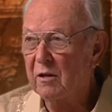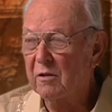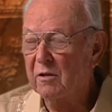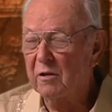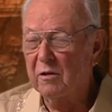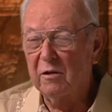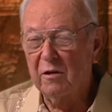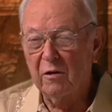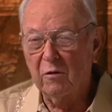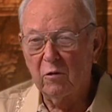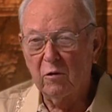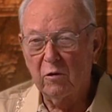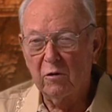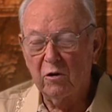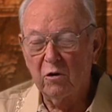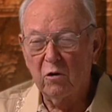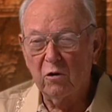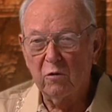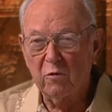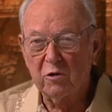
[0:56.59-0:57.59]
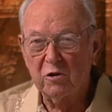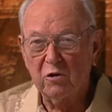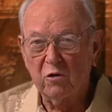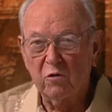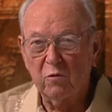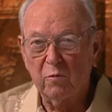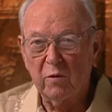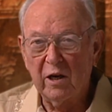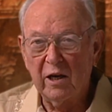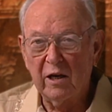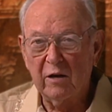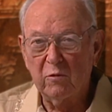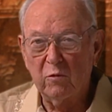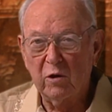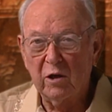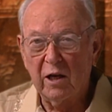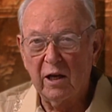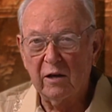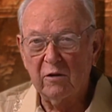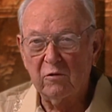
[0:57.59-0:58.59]
The, the odor was so bad
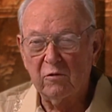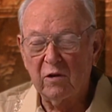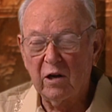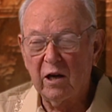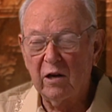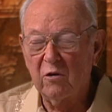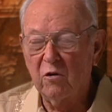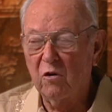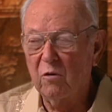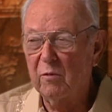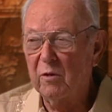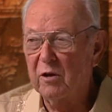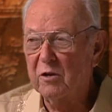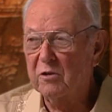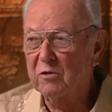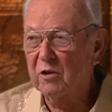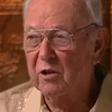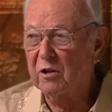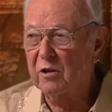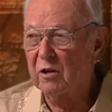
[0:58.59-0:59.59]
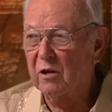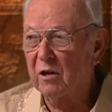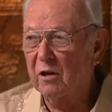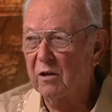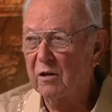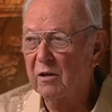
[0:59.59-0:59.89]
when I'd ride home on the streetcar,